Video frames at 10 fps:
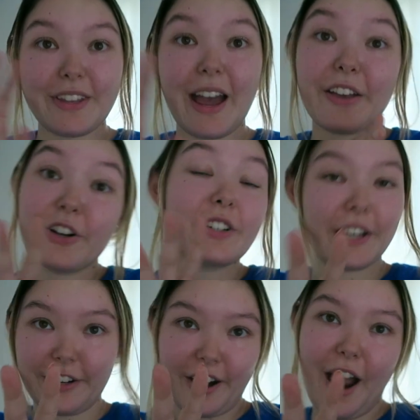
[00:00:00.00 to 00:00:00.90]
I look
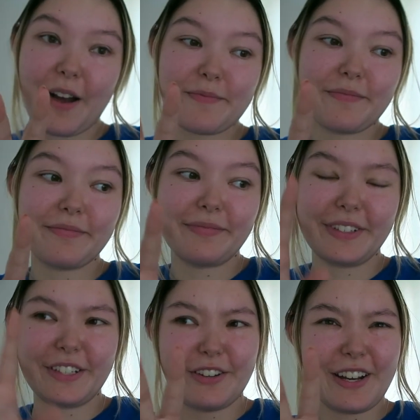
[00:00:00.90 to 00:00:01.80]
like crap,
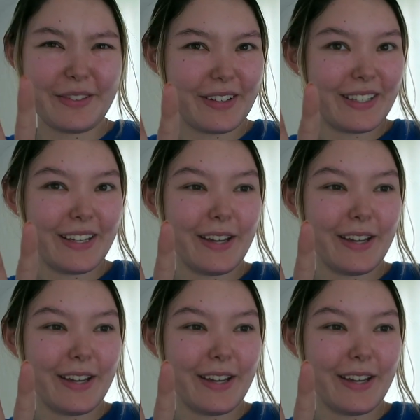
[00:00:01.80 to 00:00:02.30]
but do you guys want to see